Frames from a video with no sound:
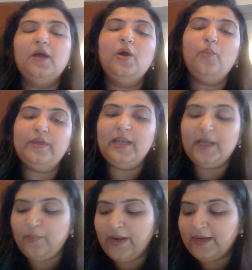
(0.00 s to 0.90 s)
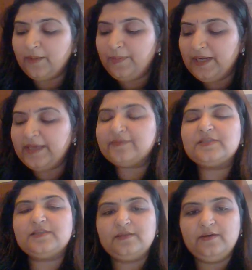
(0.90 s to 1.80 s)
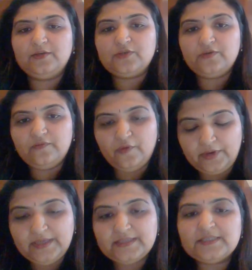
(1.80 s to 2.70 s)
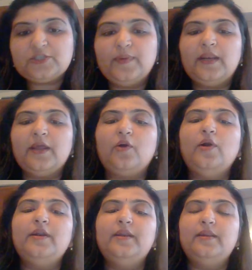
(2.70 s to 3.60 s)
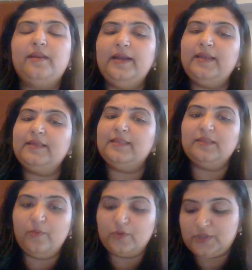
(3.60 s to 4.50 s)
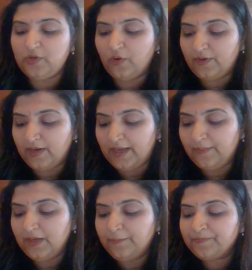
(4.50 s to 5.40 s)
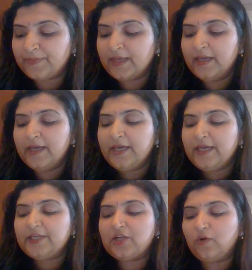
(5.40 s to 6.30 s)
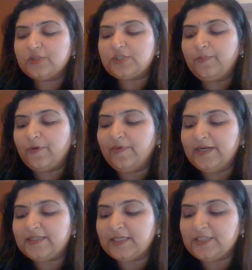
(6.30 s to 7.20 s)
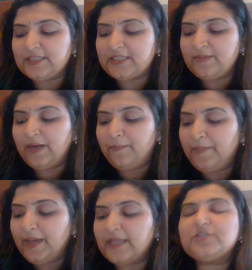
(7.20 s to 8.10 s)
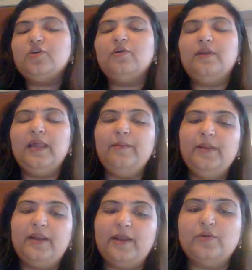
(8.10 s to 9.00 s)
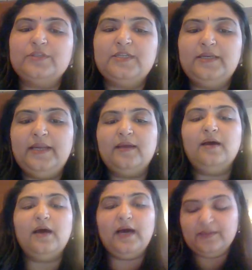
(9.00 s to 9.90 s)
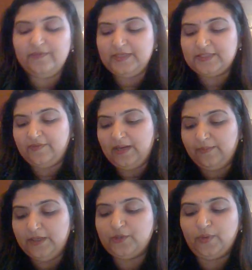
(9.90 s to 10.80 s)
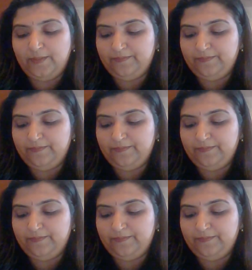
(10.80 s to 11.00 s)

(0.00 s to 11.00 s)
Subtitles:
Where the liquidator believes, for reasons to be recorded in writing, that the books are not reliable, he shall also provide such estimate based on reliable records and data otherwise available to him.